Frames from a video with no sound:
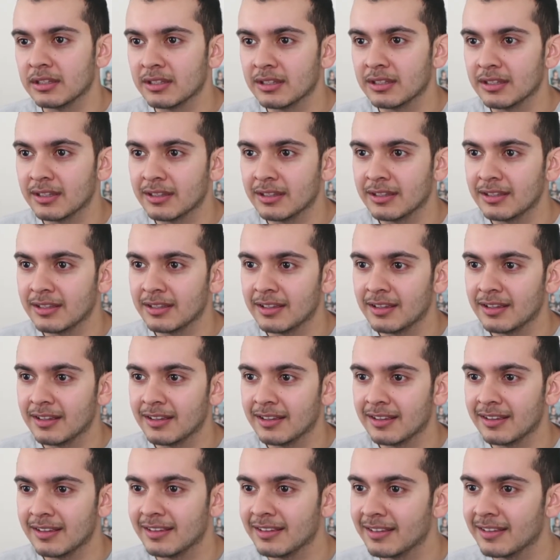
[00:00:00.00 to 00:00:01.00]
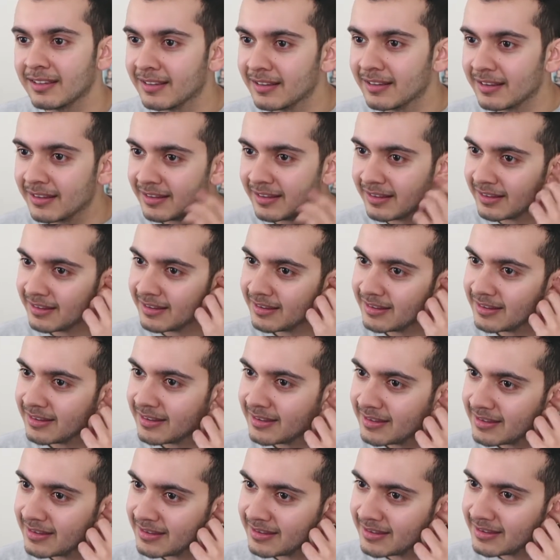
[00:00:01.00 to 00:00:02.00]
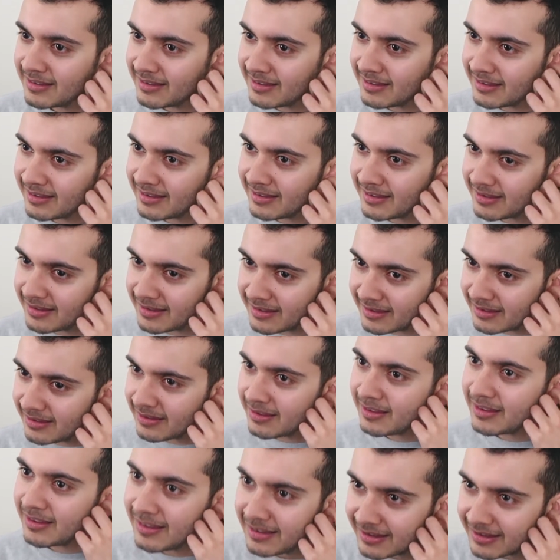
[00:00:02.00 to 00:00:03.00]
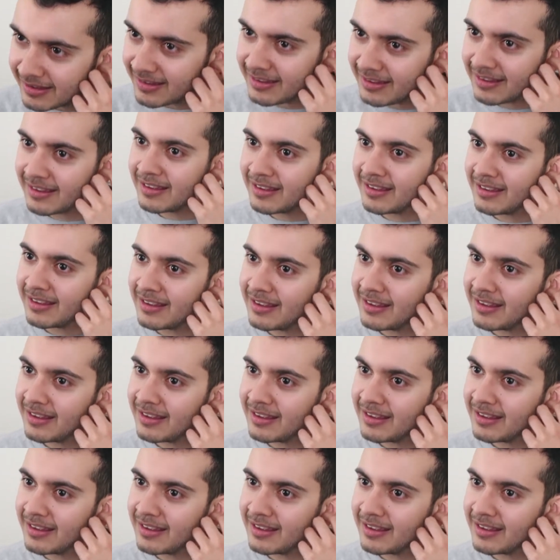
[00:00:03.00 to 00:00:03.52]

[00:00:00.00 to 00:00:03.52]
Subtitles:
No one is speaking in this clip.